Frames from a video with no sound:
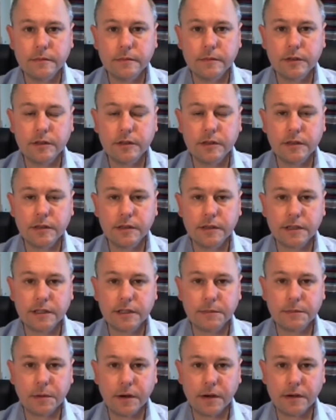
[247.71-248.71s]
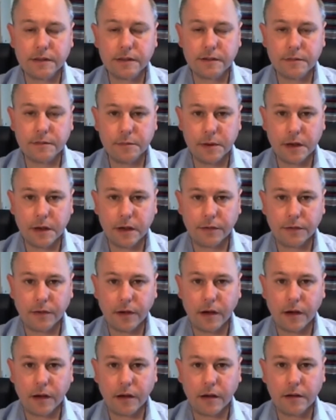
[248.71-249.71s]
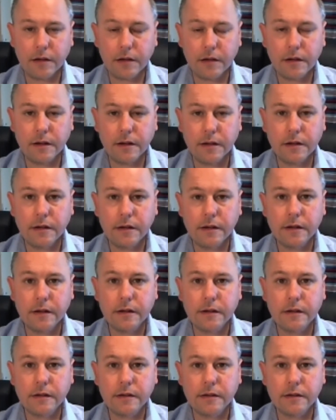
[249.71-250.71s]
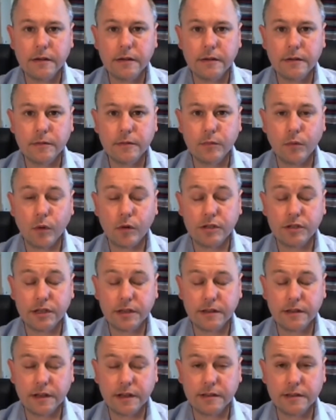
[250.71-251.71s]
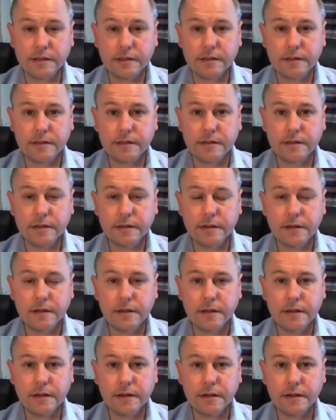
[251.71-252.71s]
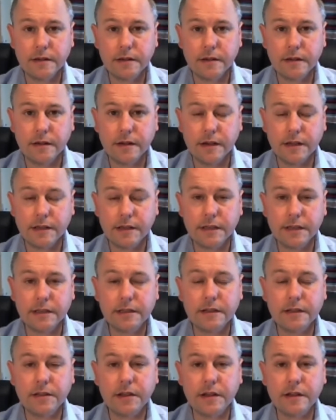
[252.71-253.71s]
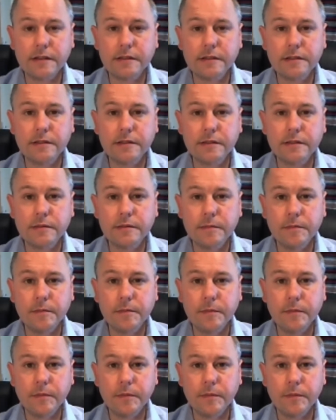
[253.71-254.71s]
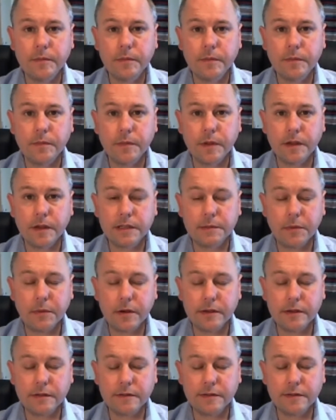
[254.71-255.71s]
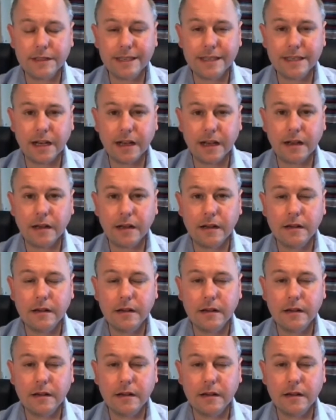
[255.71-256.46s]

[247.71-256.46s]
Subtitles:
just this experience of being there, watching this, listening to this, the experience of sitting,